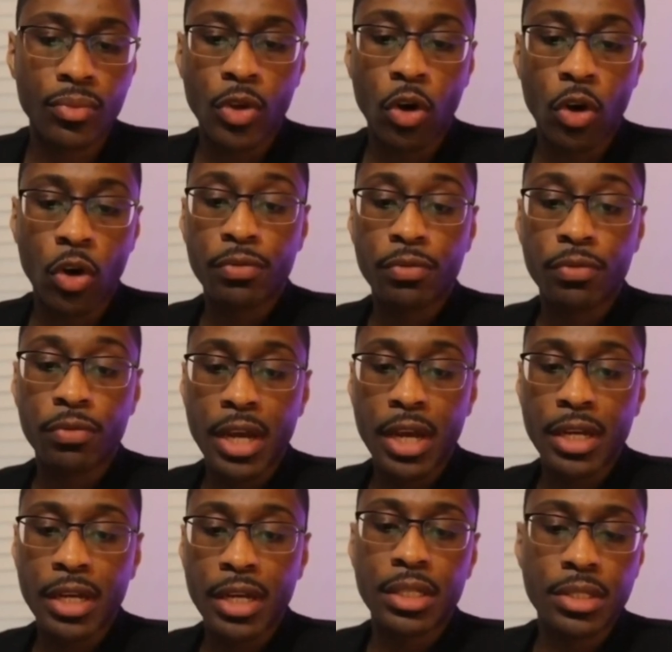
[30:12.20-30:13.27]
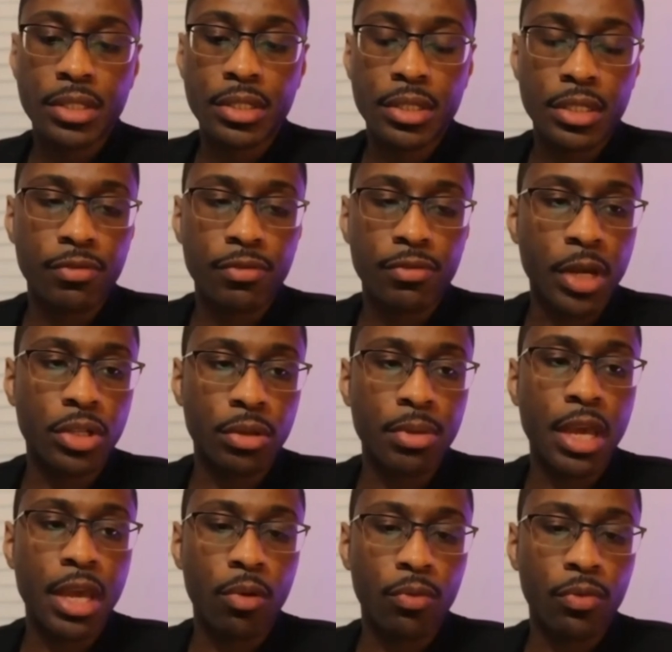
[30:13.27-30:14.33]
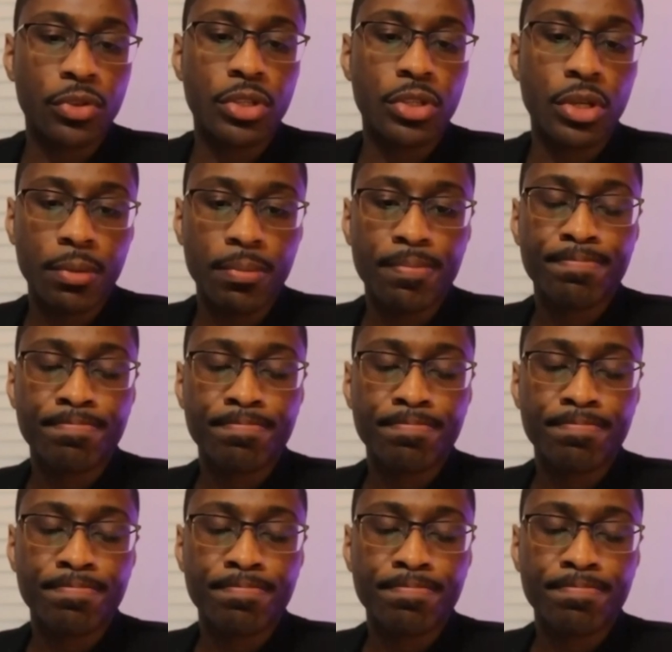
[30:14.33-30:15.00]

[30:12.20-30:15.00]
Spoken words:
Hopefully you're finding this information to be helpful to you.